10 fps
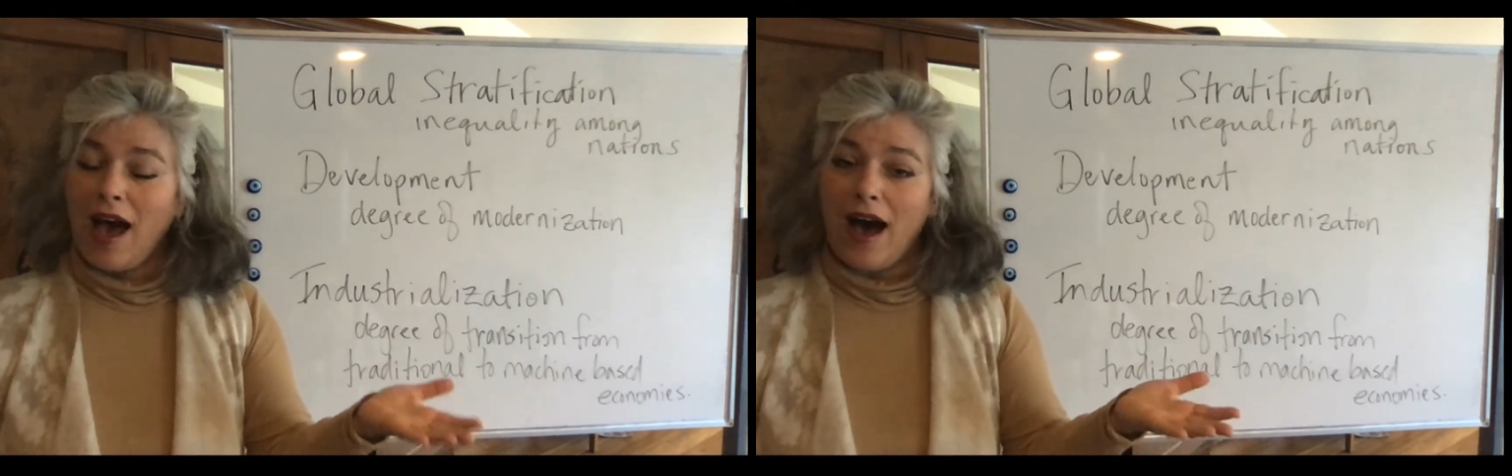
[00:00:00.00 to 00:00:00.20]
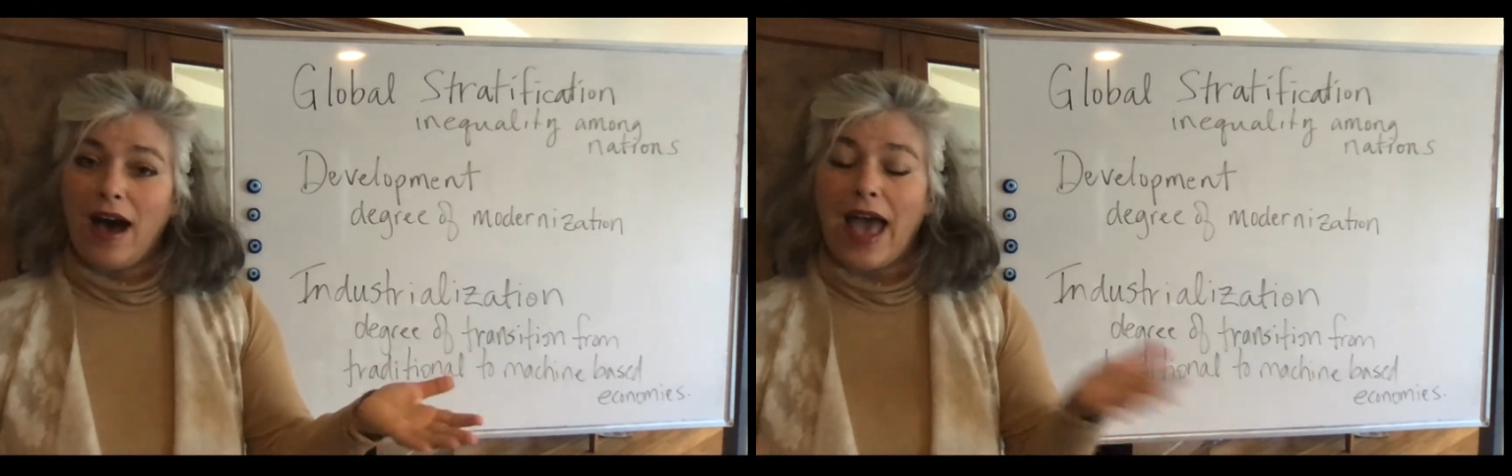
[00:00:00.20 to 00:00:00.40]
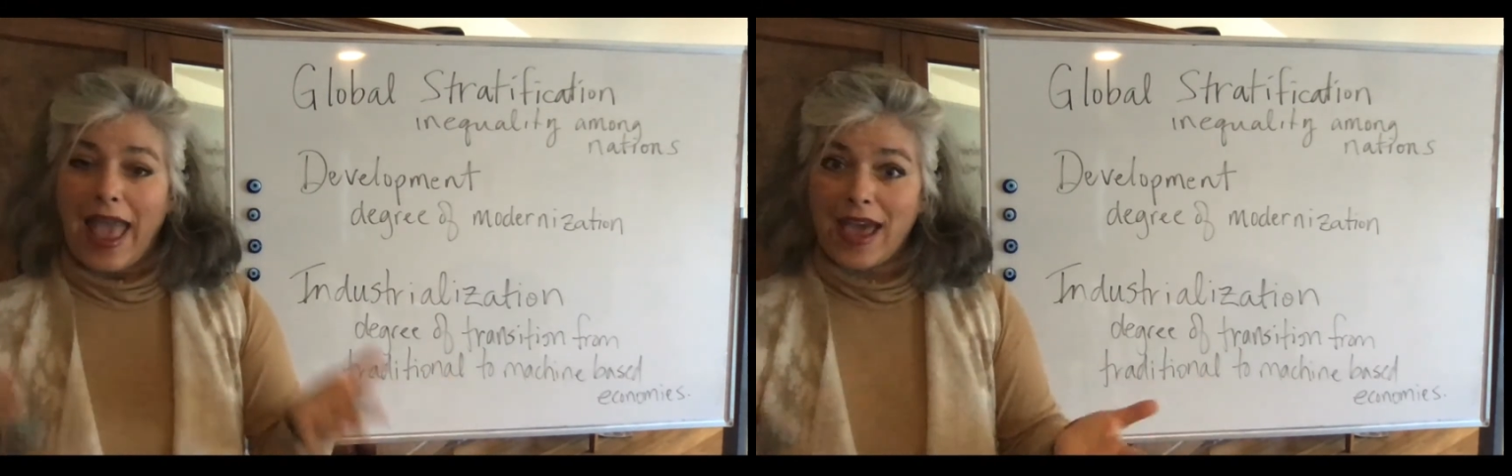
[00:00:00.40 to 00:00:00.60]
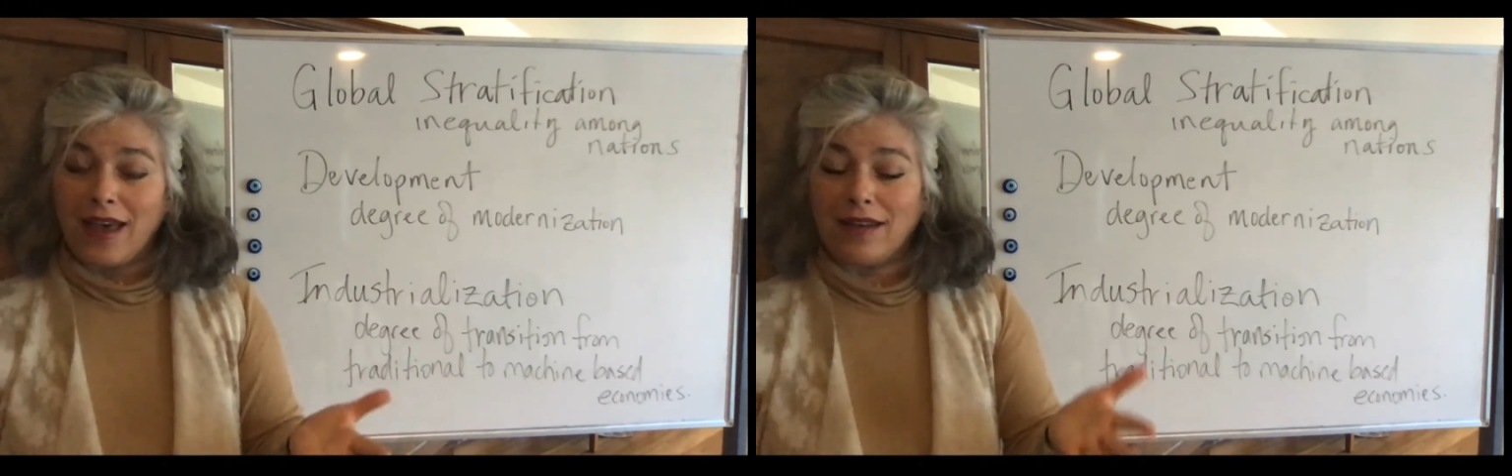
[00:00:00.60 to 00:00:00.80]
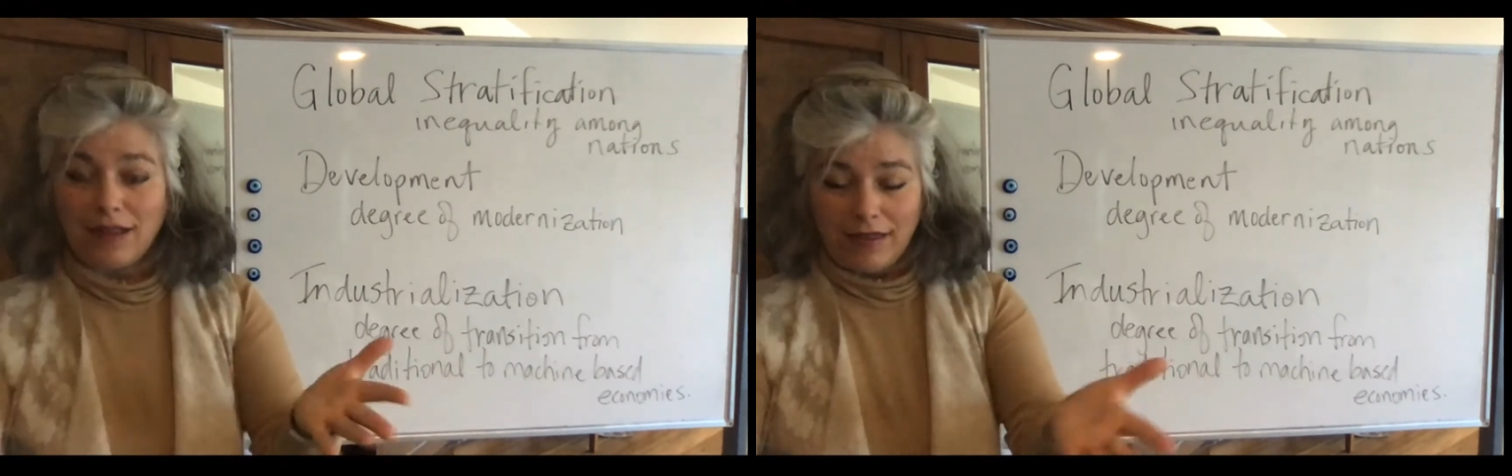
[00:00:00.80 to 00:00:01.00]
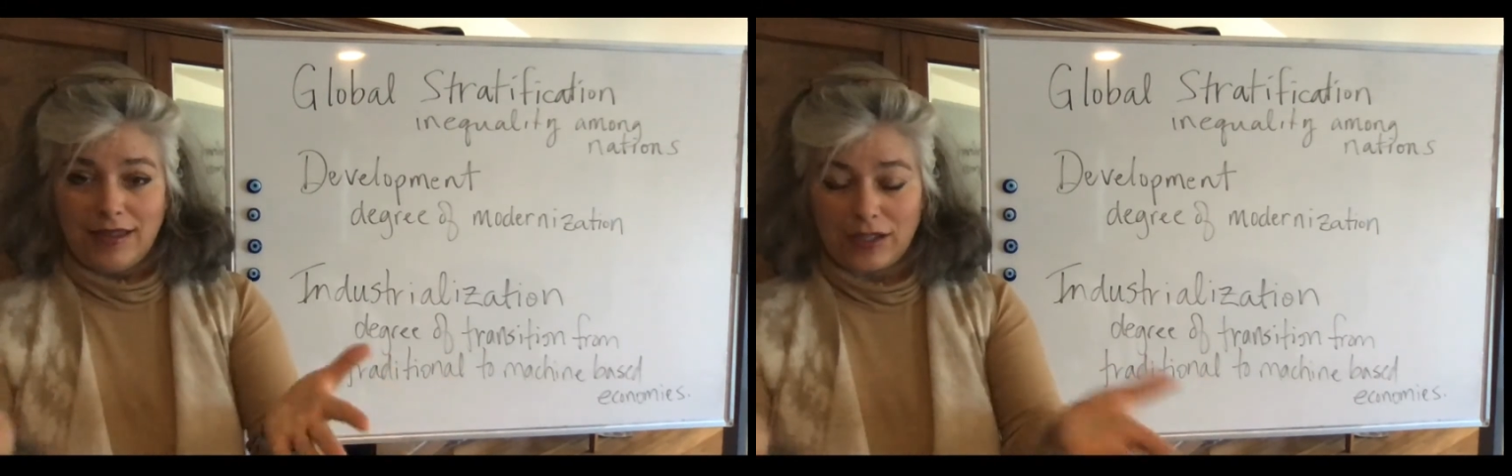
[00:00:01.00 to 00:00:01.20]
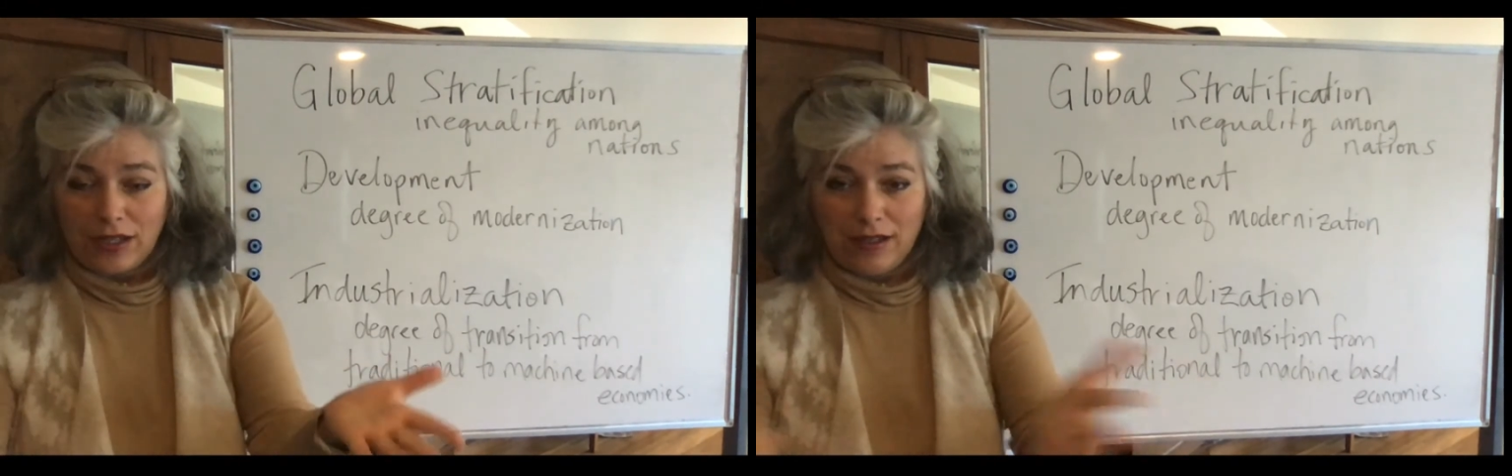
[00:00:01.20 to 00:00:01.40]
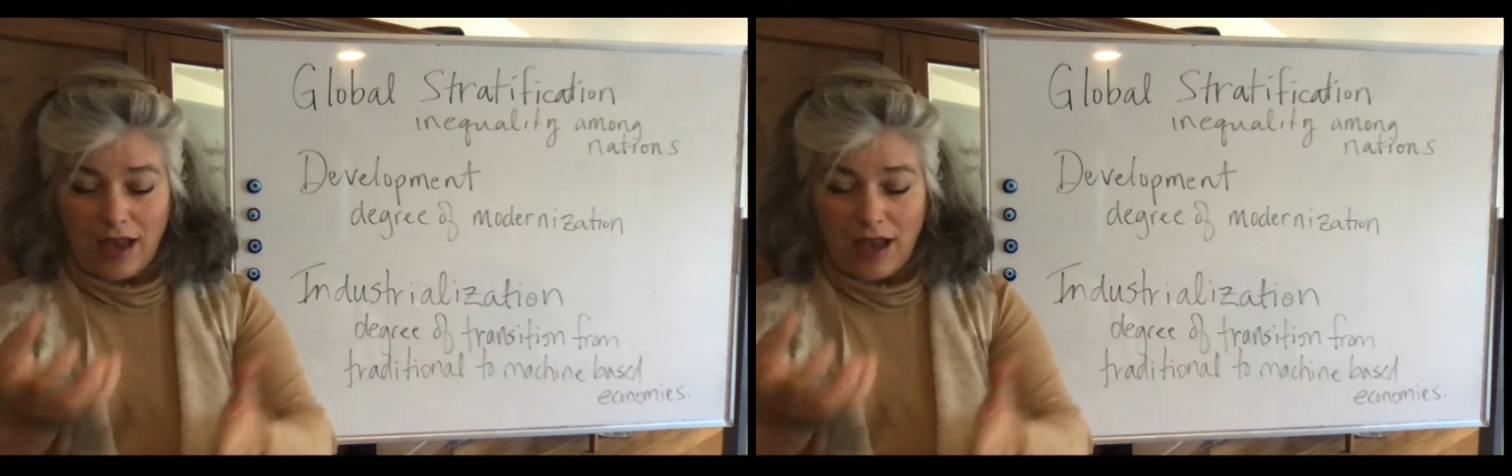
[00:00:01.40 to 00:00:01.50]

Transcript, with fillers: Uh, and this, is,